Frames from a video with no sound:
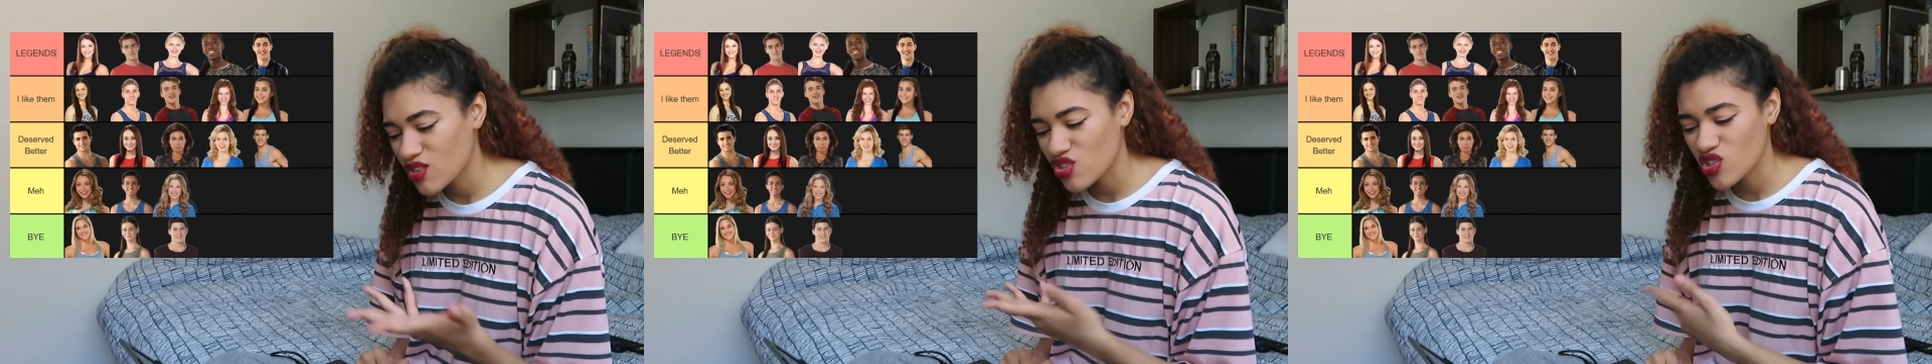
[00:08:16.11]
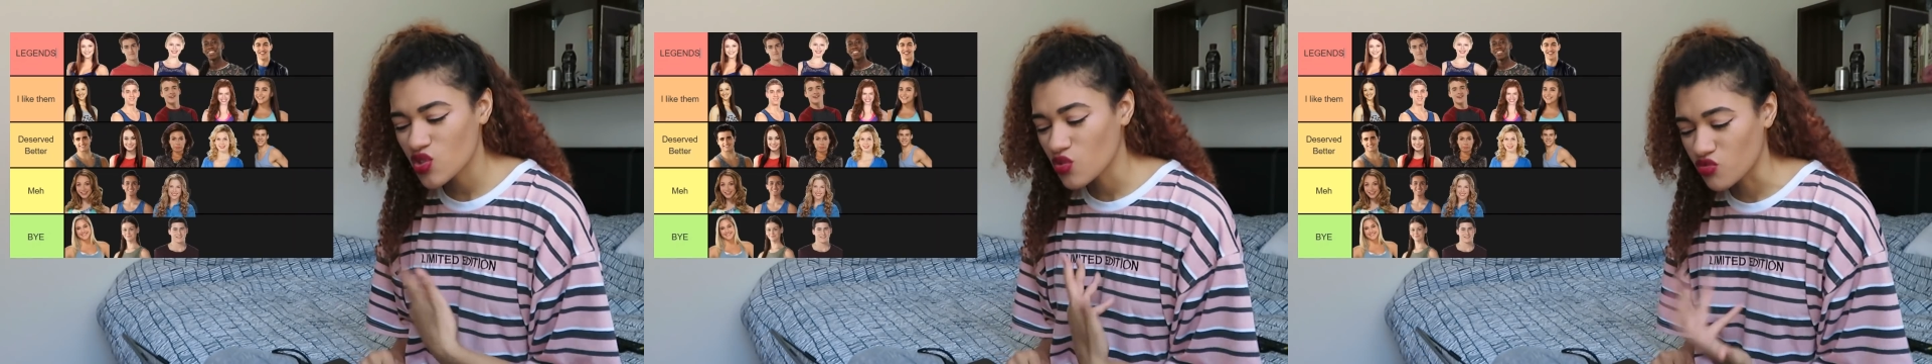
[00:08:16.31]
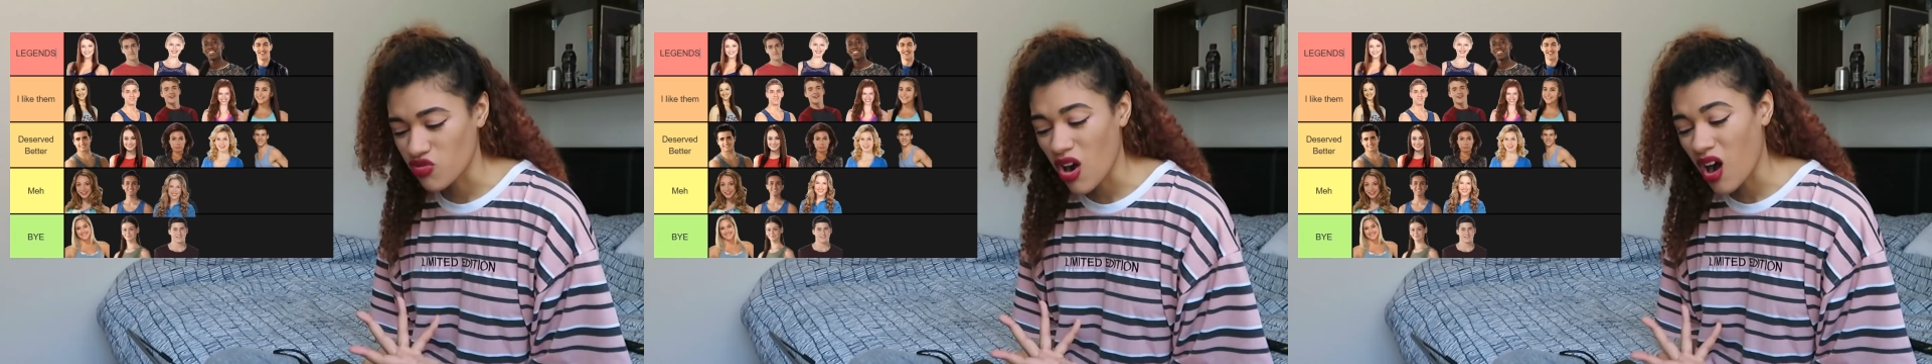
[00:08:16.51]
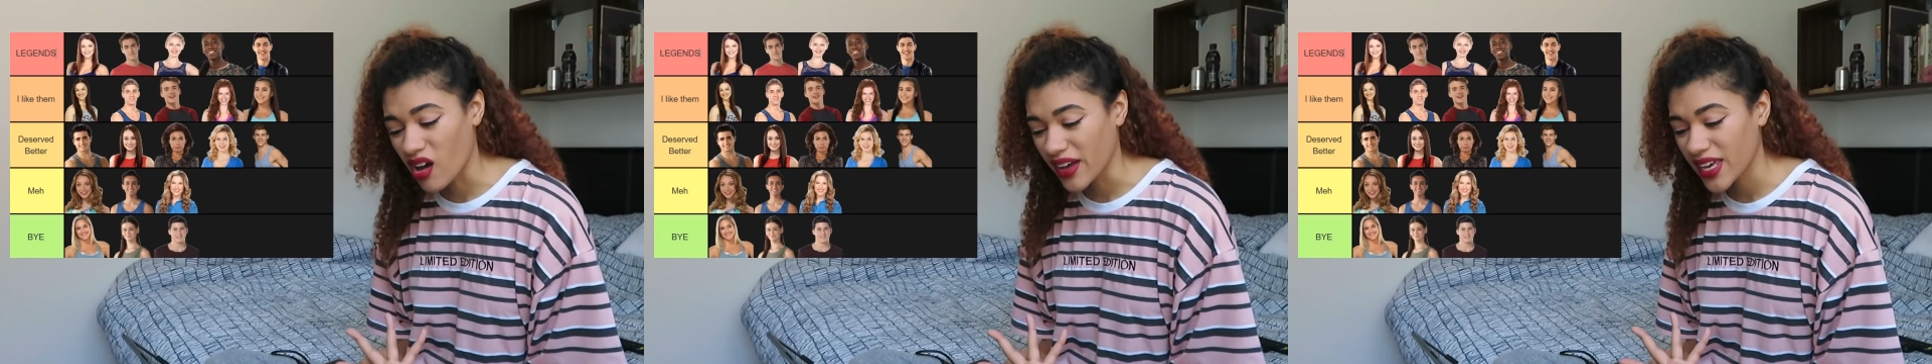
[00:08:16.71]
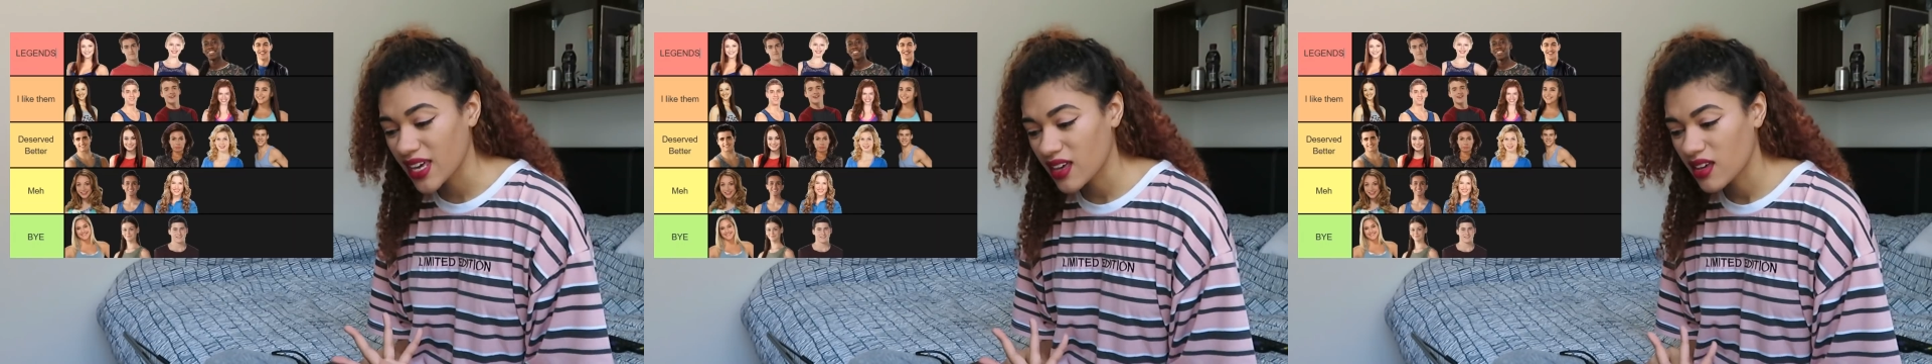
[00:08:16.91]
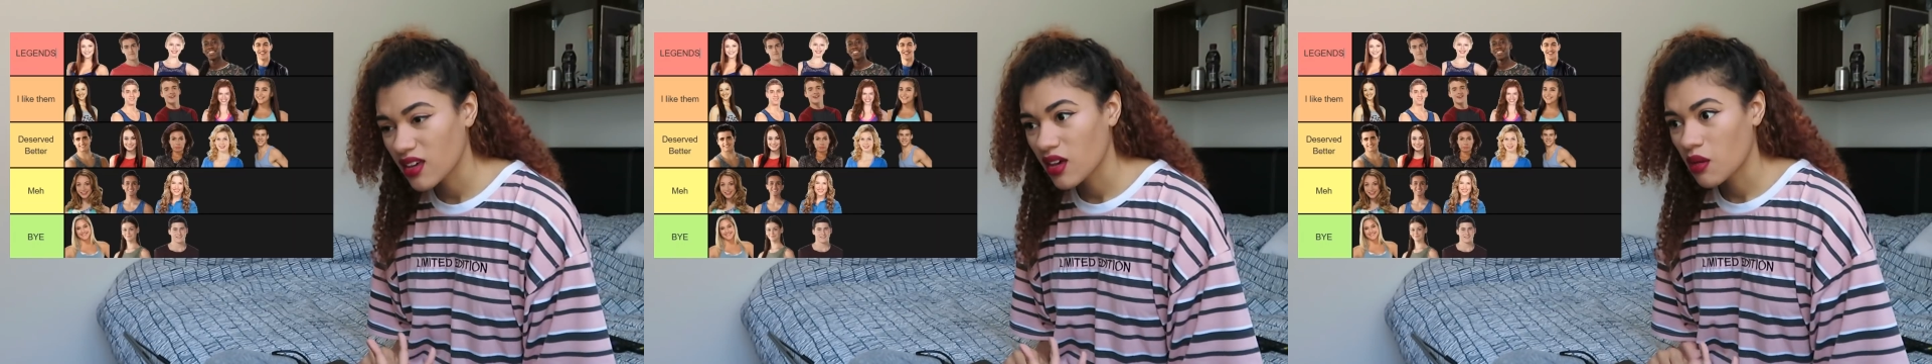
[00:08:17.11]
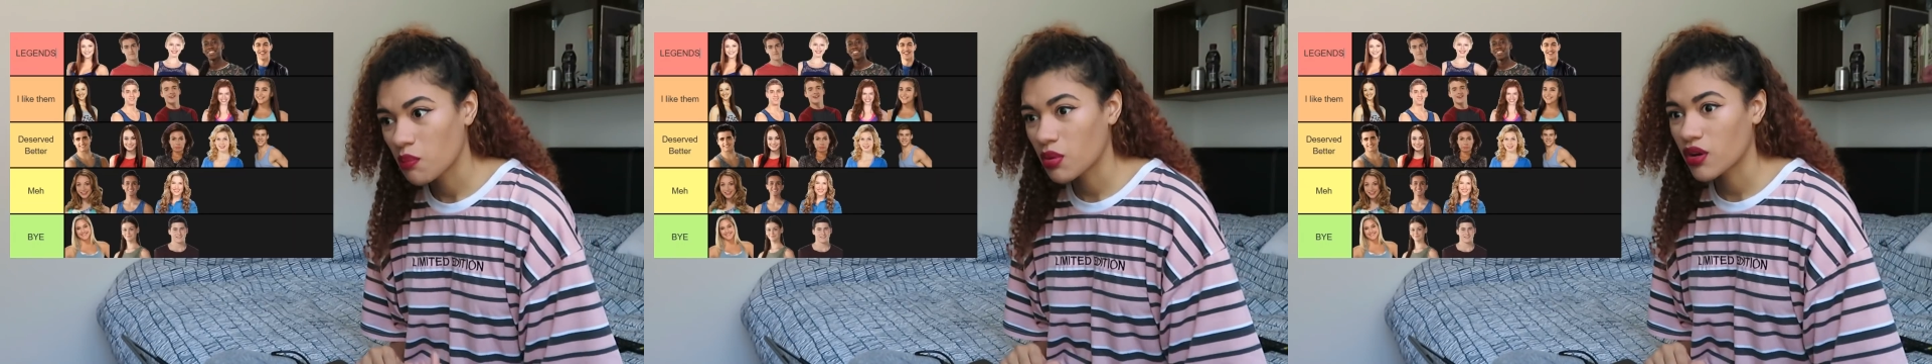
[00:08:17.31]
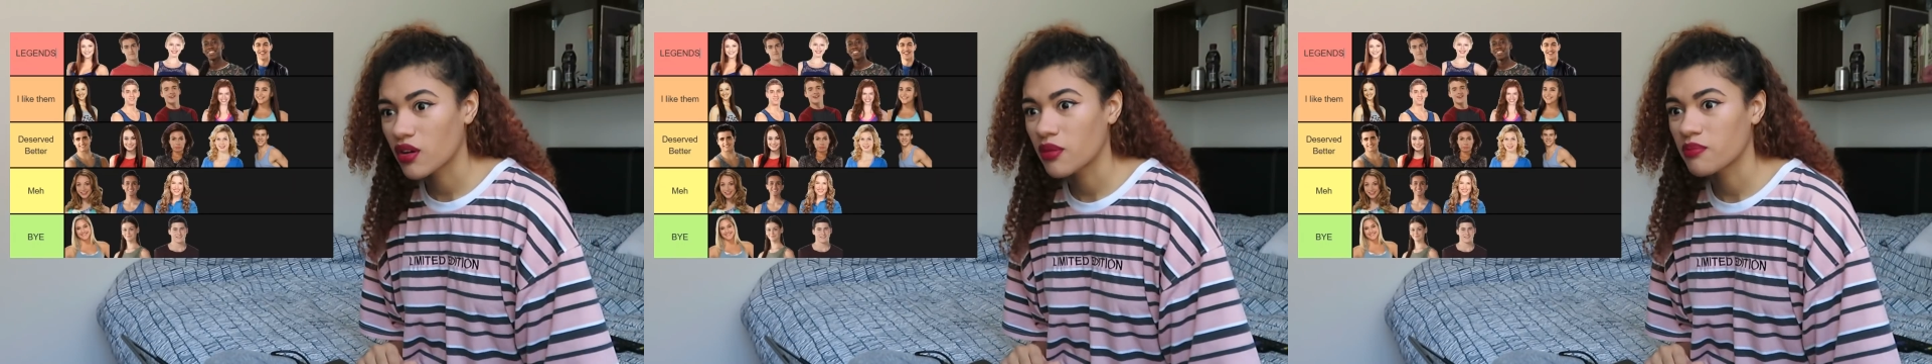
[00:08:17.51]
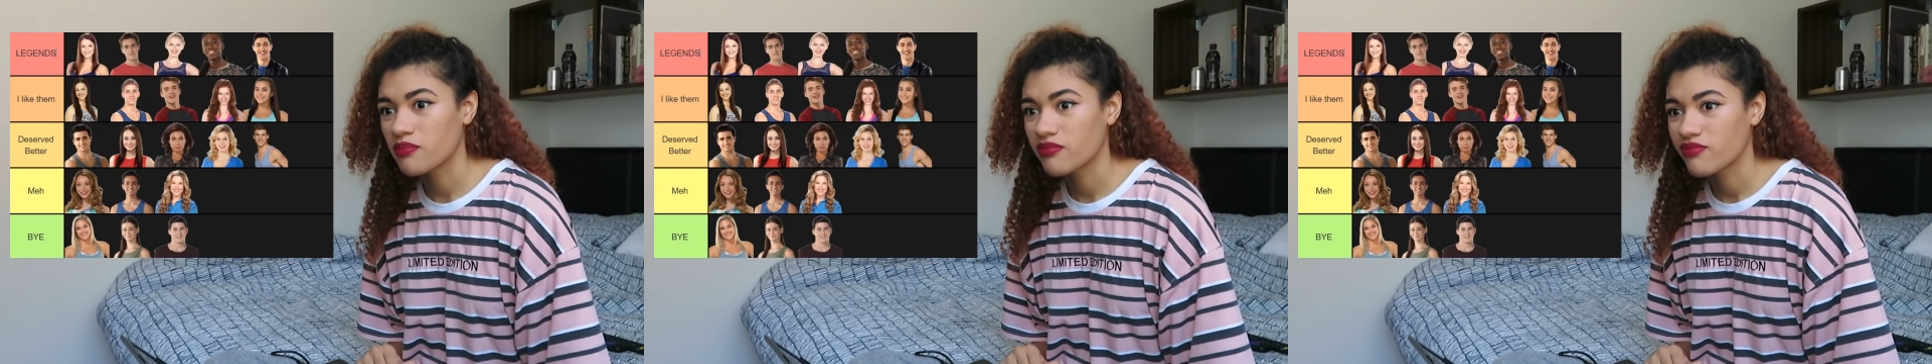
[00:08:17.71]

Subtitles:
she's alright, but